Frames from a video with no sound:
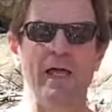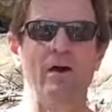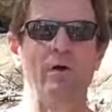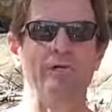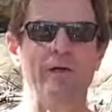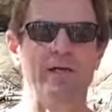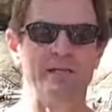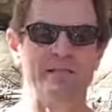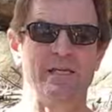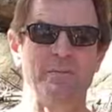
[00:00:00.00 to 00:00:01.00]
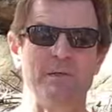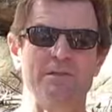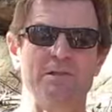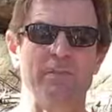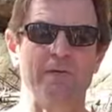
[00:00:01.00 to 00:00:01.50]
However, a tip is
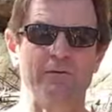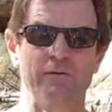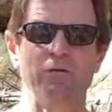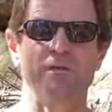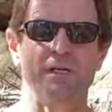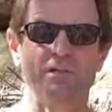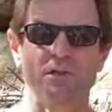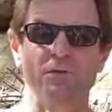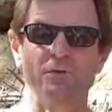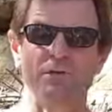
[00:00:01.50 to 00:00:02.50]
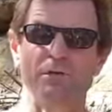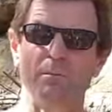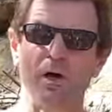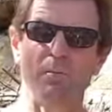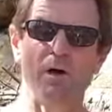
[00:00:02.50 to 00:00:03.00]
to make a few test calls on your
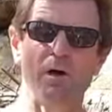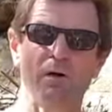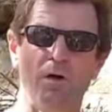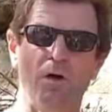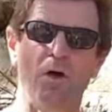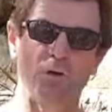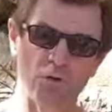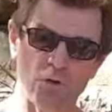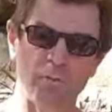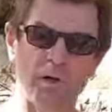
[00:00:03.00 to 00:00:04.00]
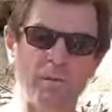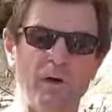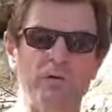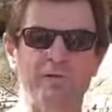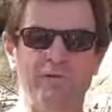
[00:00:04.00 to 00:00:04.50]
mobile,
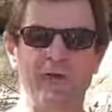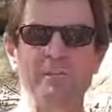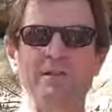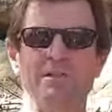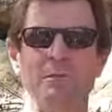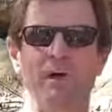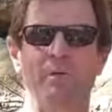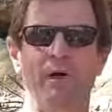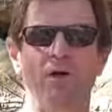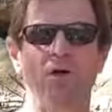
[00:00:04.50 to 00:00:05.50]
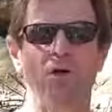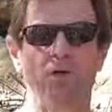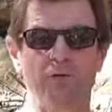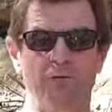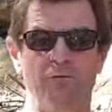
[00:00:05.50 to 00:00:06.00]
your family's mobile,
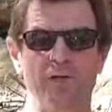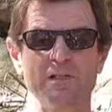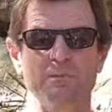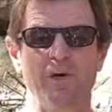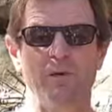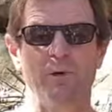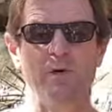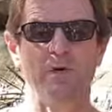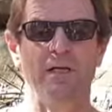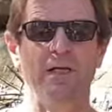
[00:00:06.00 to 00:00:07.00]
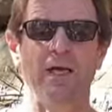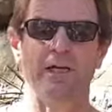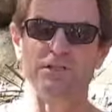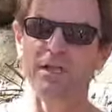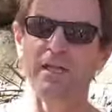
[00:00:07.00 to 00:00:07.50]
or your friend's mobile,
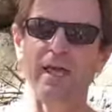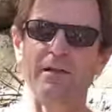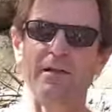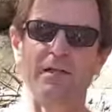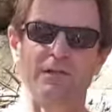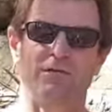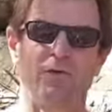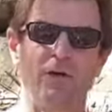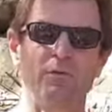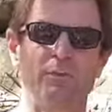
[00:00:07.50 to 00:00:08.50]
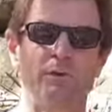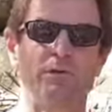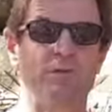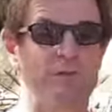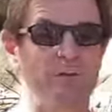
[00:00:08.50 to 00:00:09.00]
and check out the next phone
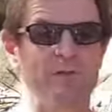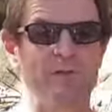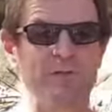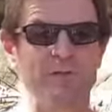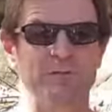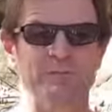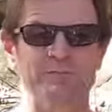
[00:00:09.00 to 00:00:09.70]
bills to be certain.